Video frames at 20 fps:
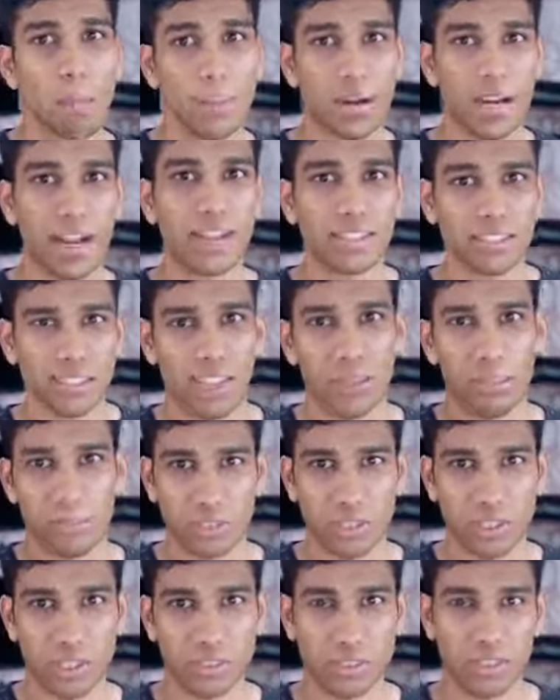but as the name
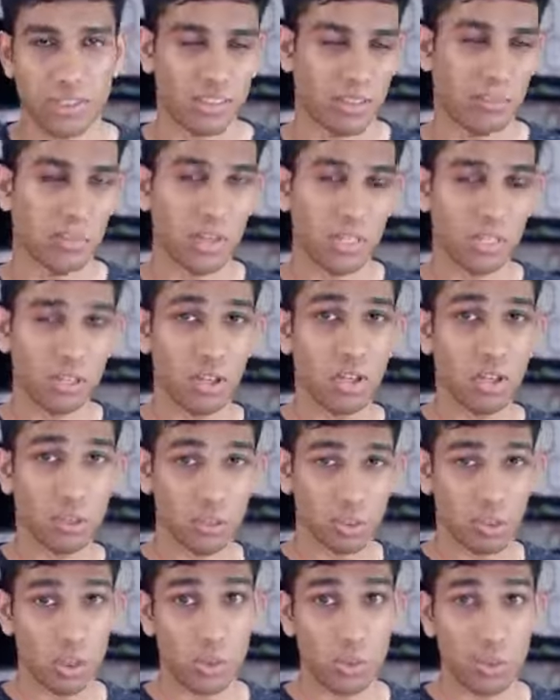suggests, it's a bit
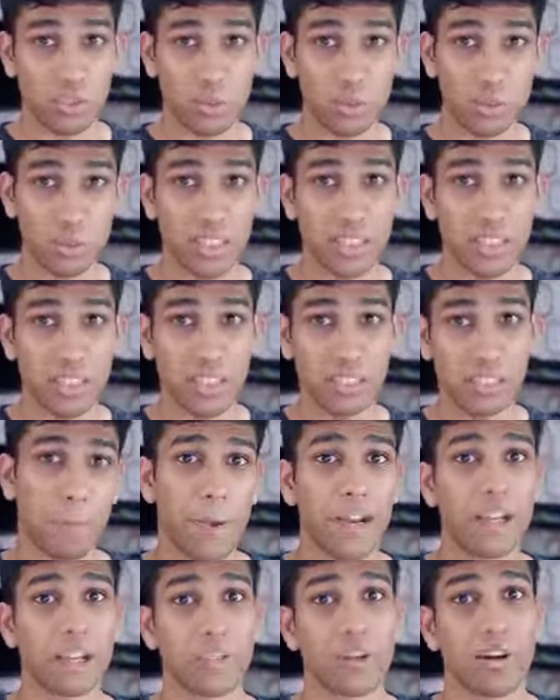slower speed
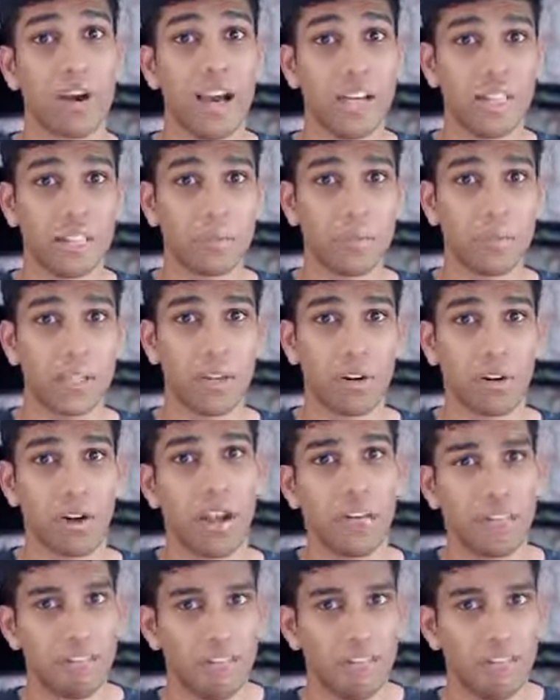compared to your high-speed or